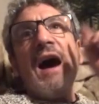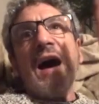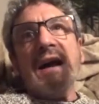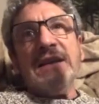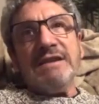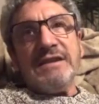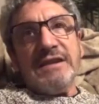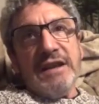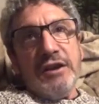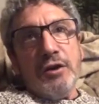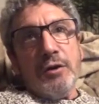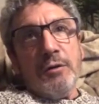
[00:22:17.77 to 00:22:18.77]
I see
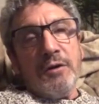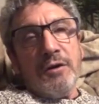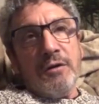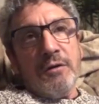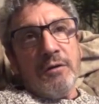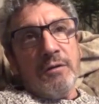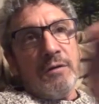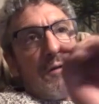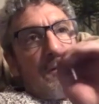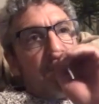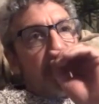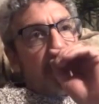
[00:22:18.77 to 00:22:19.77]
you're
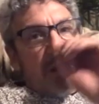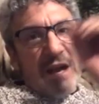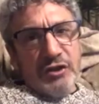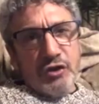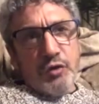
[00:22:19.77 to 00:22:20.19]
not